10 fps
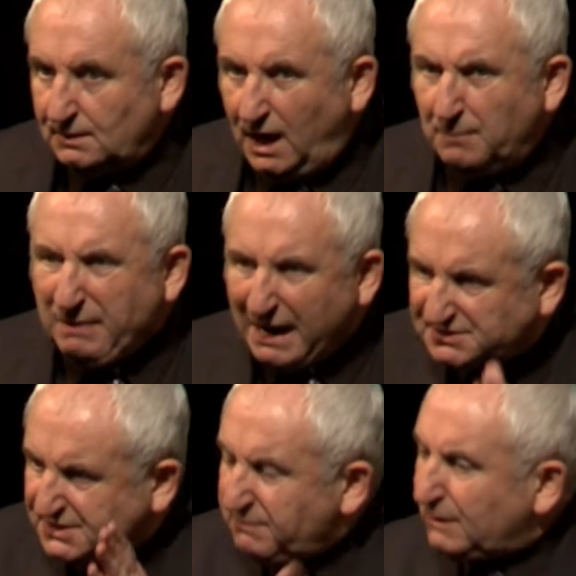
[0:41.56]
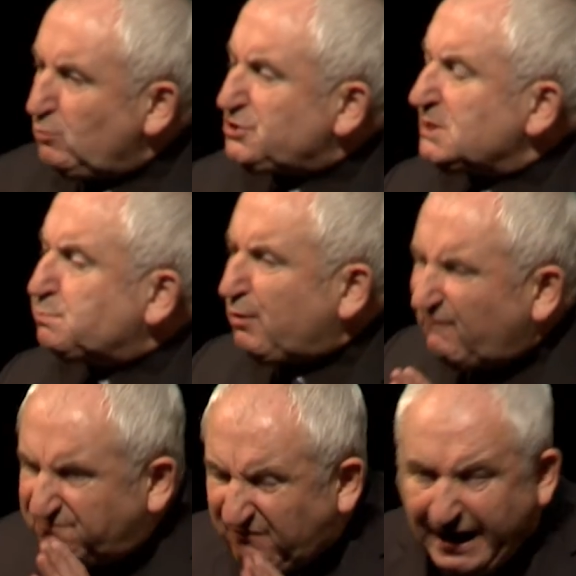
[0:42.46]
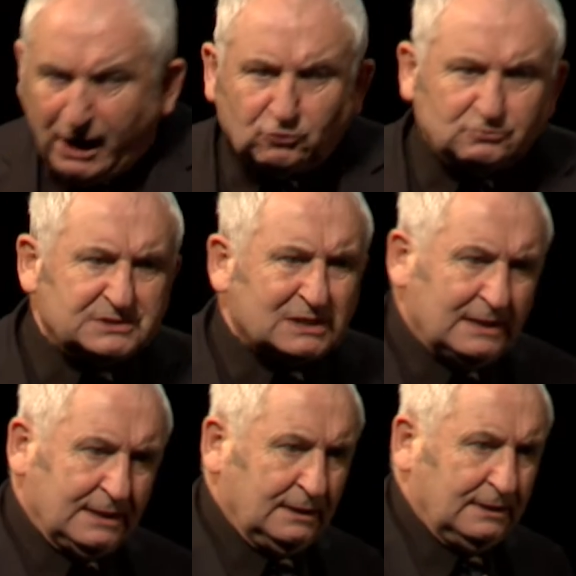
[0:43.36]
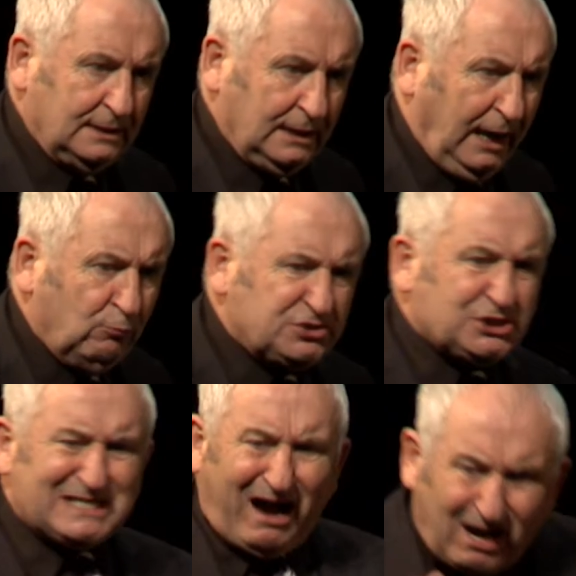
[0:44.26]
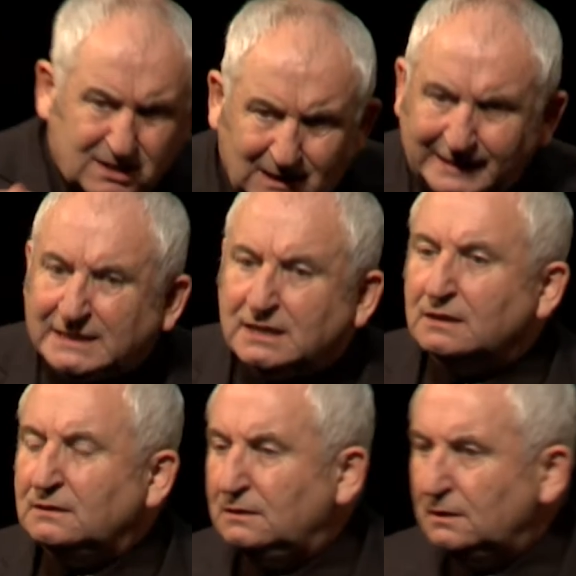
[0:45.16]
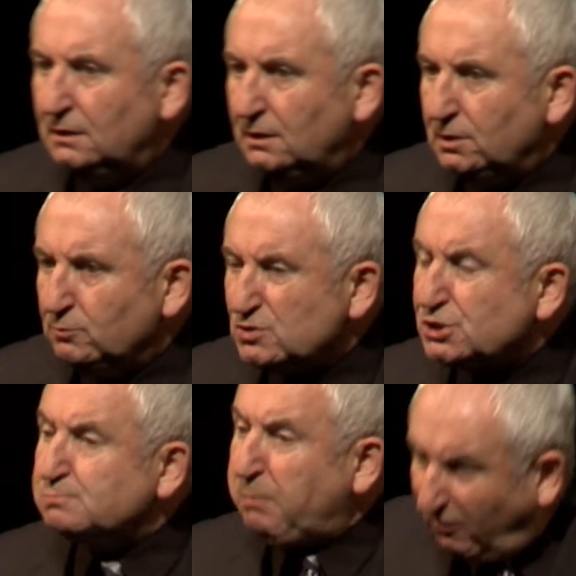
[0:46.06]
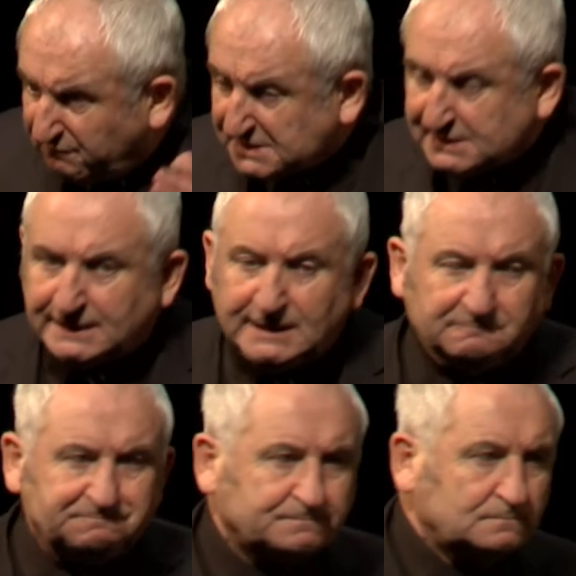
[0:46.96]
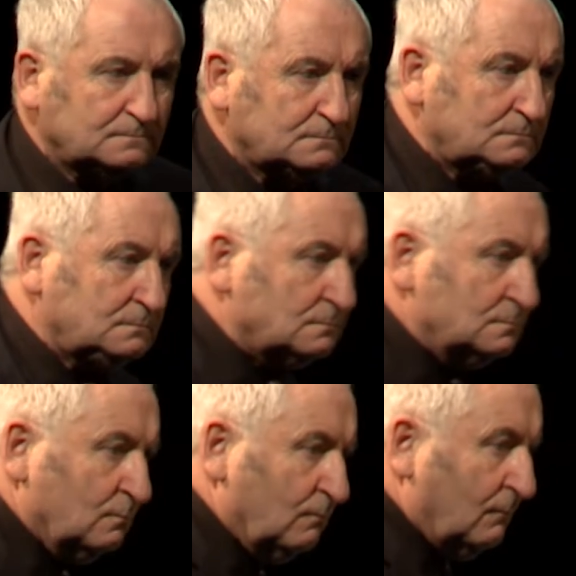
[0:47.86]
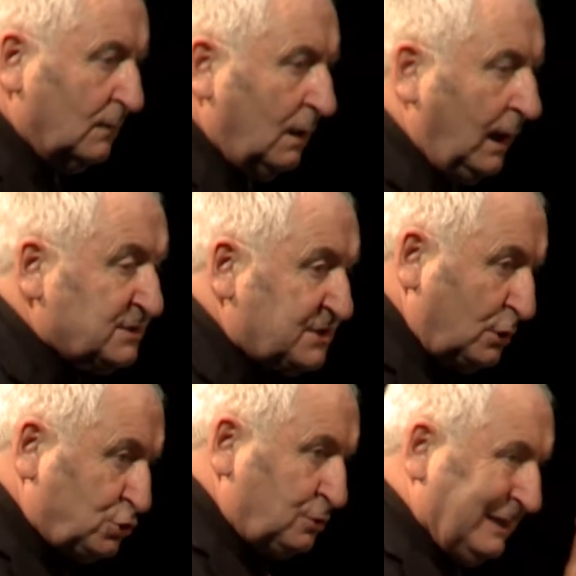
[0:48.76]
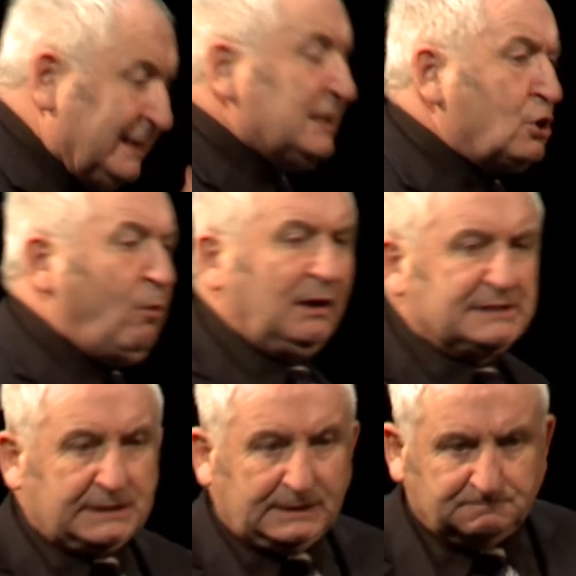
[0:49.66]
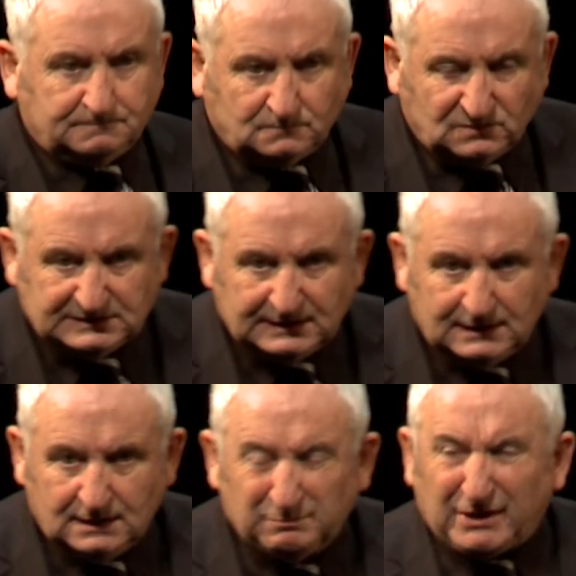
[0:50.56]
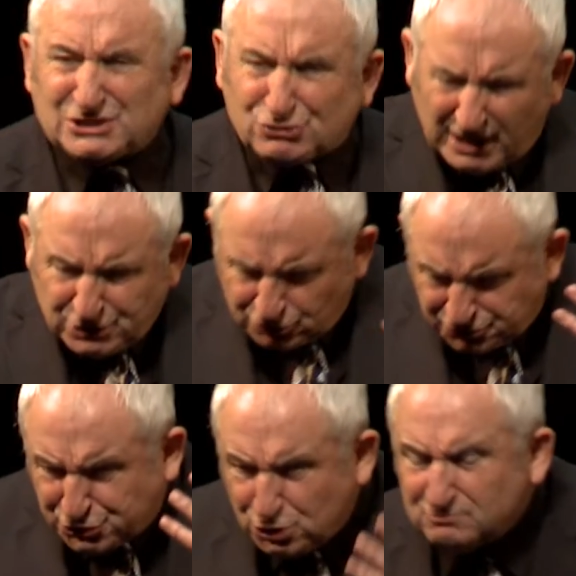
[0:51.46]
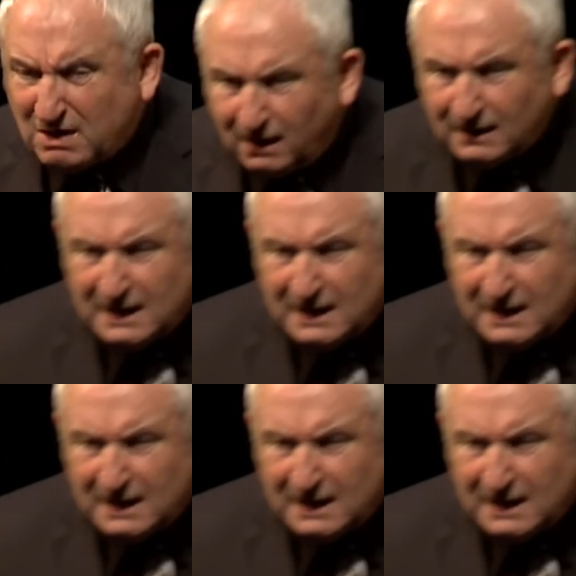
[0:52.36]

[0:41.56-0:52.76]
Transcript: about something which is profound and which is ugly, which is poverty and social inequality. But I try and use humor